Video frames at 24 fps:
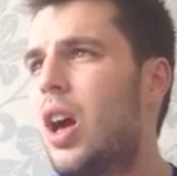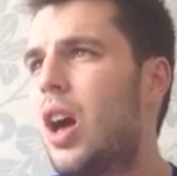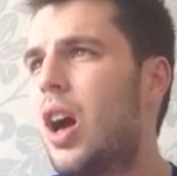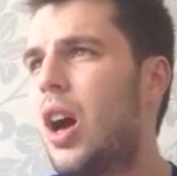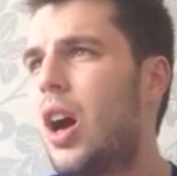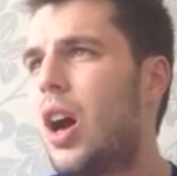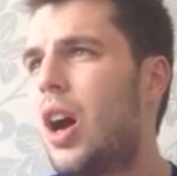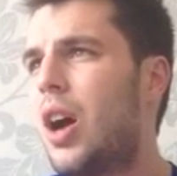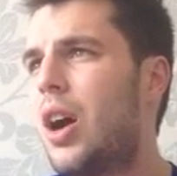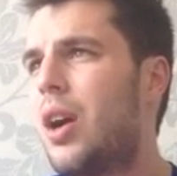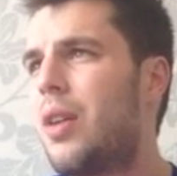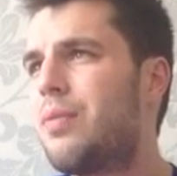
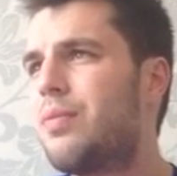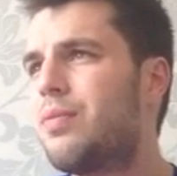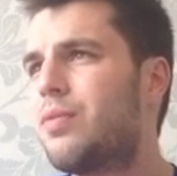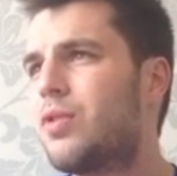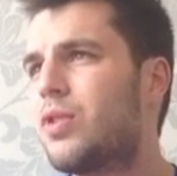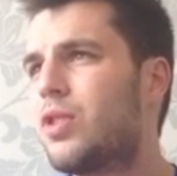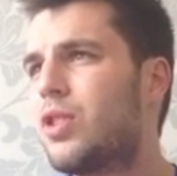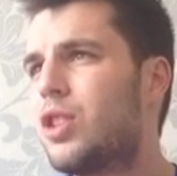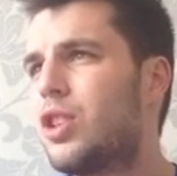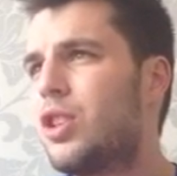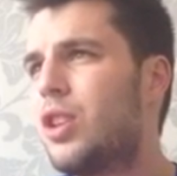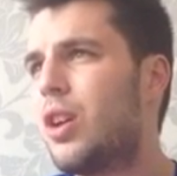You
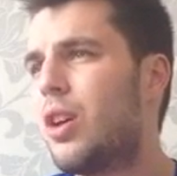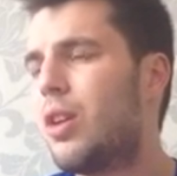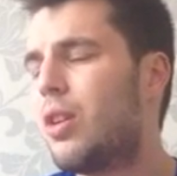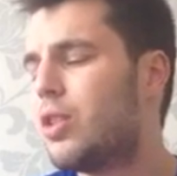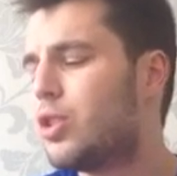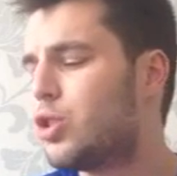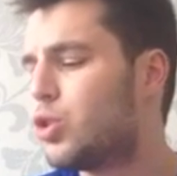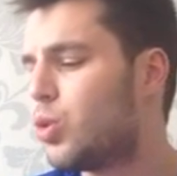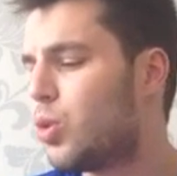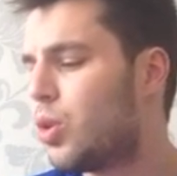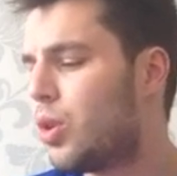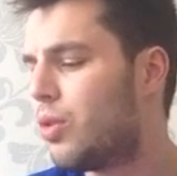know,
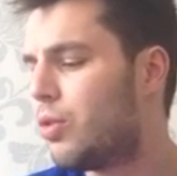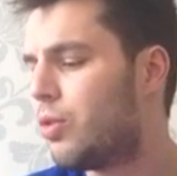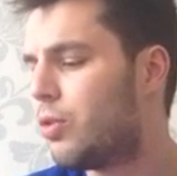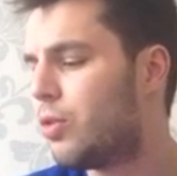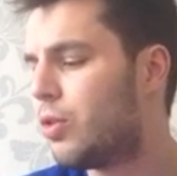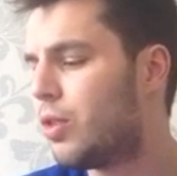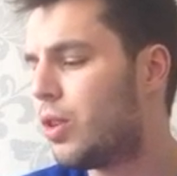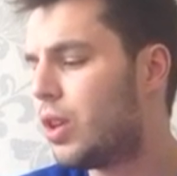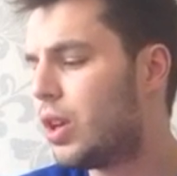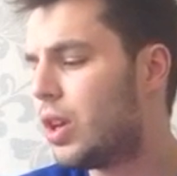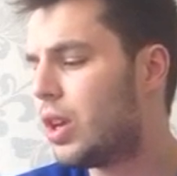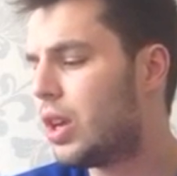a sort
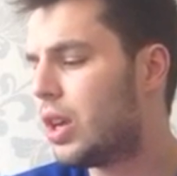of